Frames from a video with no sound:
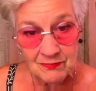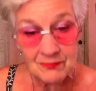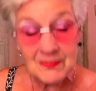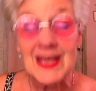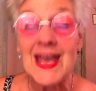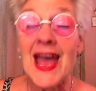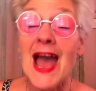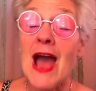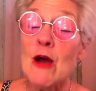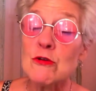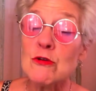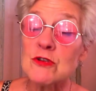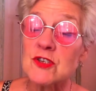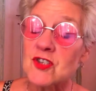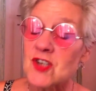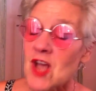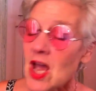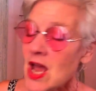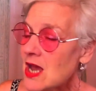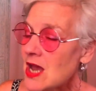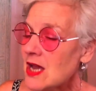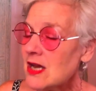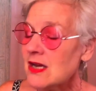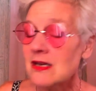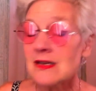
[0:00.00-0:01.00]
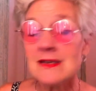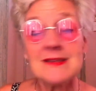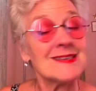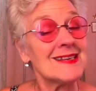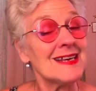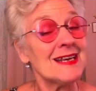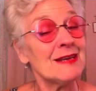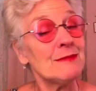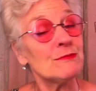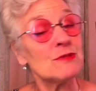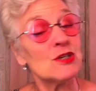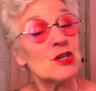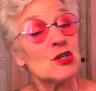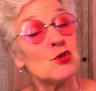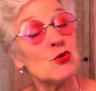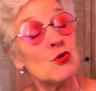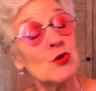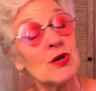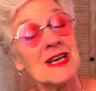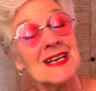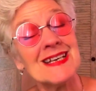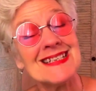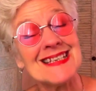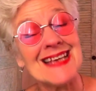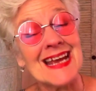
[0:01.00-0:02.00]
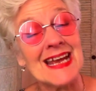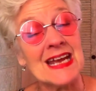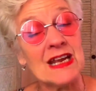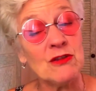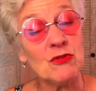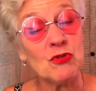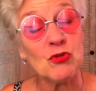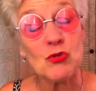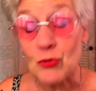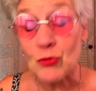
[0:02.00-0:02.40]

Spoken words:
The house seemed to contain